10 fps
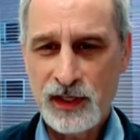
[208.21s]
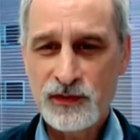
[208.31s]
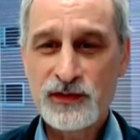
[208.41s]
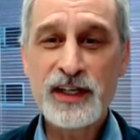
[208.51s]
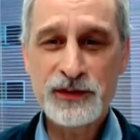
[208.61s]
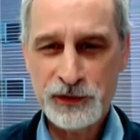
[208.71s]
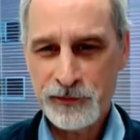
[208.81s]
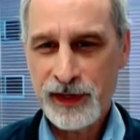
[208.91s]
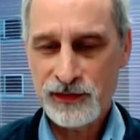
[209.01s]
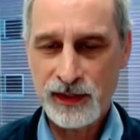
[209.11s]
Xi
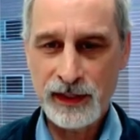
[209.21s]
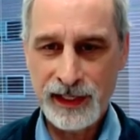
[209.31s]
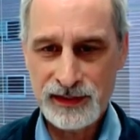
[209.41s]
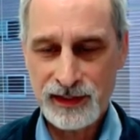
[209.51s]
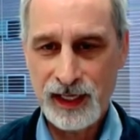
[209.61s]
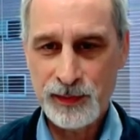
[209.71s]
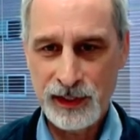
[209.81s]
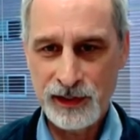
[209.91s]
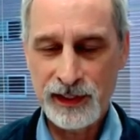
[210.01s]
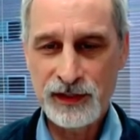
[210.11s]
surveys the landscape
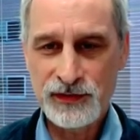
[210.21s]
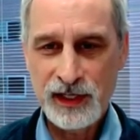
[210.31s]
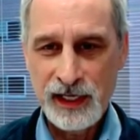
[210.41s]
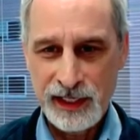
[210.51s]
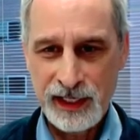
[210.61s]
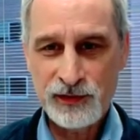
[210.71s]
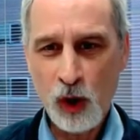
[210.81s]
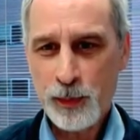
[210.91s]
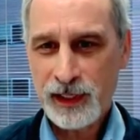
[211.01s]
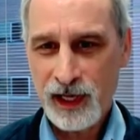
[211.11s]
here, it's
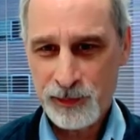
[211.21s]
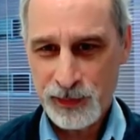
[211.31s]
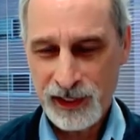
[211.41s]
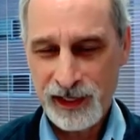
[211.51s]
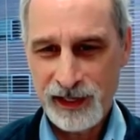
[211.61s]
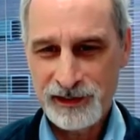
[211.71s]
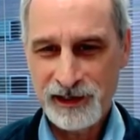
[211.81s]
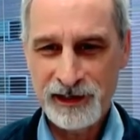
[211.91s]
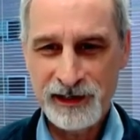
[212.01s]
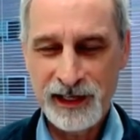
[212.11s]
opening up and
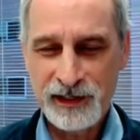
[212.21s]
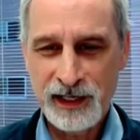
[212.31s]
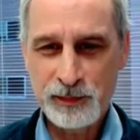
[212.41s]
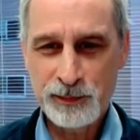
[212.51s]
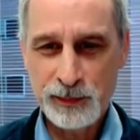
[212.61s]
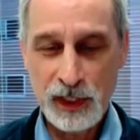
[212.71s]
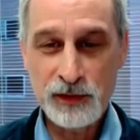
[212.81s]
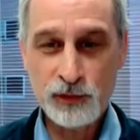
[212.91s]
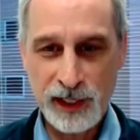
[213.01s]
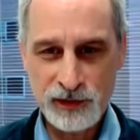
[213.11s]

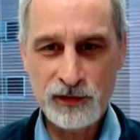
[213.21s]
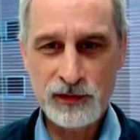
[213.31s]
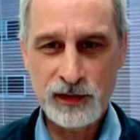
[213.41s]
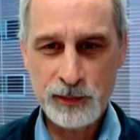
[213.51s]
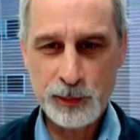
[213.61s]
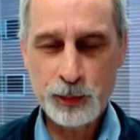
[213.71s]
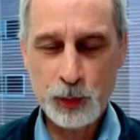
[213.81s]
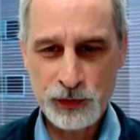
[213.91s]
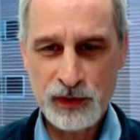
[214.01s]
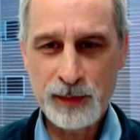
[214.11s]
trying to
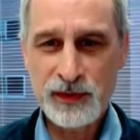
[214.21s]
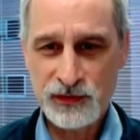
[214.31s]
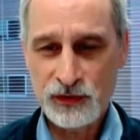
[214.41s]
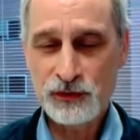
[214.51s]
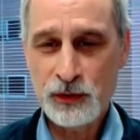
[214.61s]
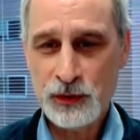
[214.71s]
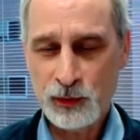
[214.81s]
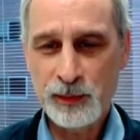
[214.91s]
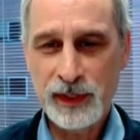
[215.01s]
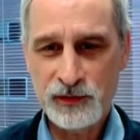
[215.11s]
portray business as usual,
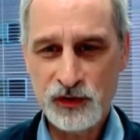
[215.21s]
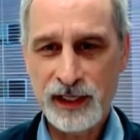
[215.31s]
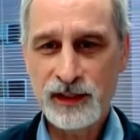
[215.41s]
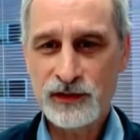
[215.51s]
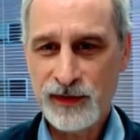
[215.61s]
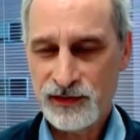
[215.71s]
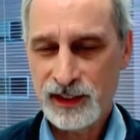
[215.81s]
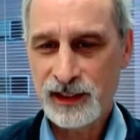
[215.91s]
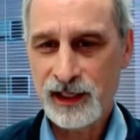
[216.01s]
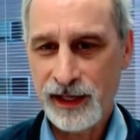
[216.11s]
but China's facing a
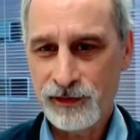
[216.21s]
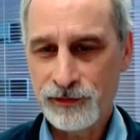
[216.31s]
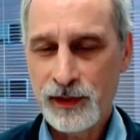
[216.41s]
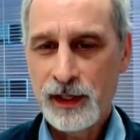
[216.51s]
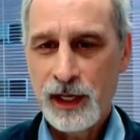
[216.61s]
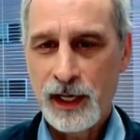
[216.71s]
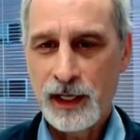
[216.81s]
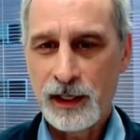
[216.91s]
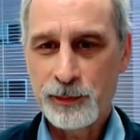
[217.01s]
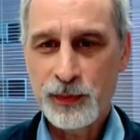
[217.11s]
lot of
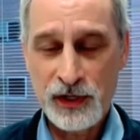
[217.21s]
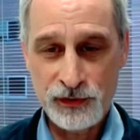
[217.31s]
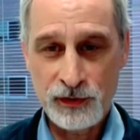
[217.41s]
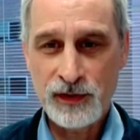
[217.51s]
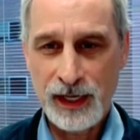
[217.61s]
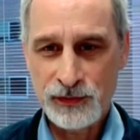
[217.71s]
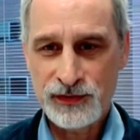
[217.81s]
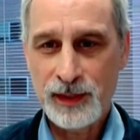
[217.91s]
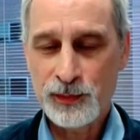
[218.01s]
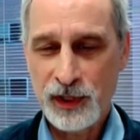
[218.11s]
pressure,
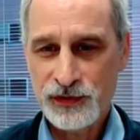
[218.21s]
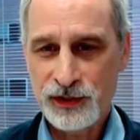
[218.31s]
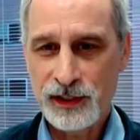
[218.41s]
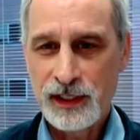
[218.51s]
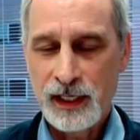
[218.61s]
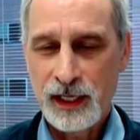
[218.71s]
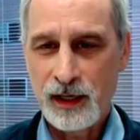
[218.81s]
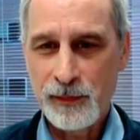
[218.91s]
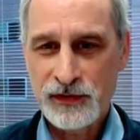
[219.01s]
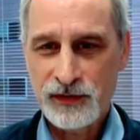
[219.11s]
outside pressure,
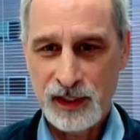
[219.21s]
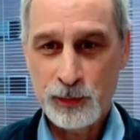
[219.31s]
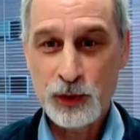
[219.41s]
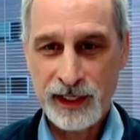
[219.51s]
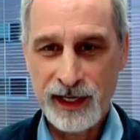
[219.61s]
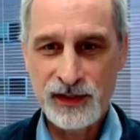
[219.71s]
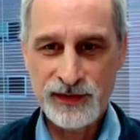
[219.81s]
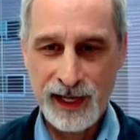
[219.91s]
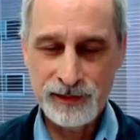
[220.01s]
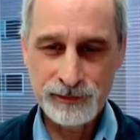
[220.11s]
that's going to push against that.